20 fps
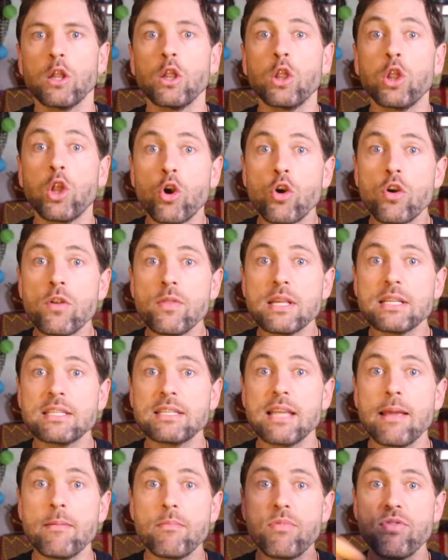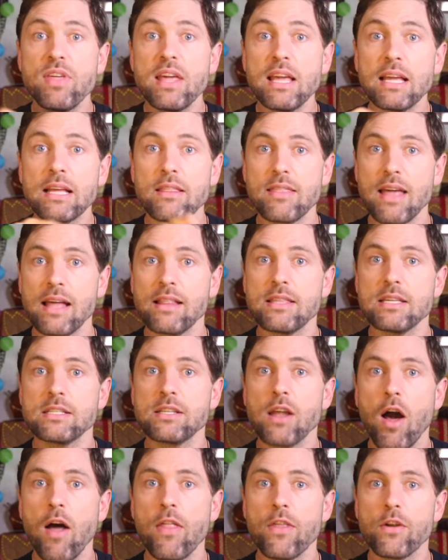learn the same thing that
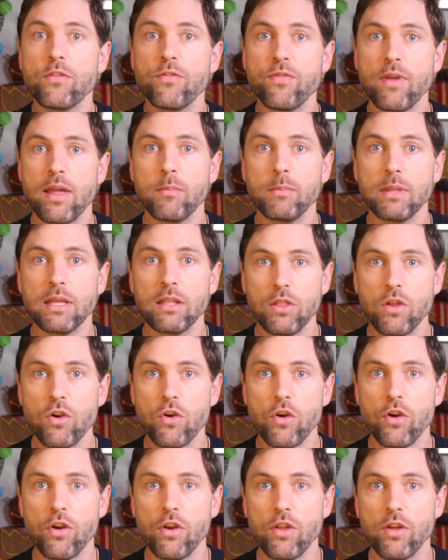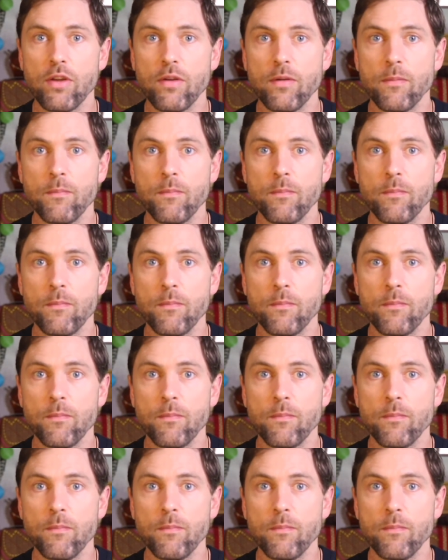this other family learned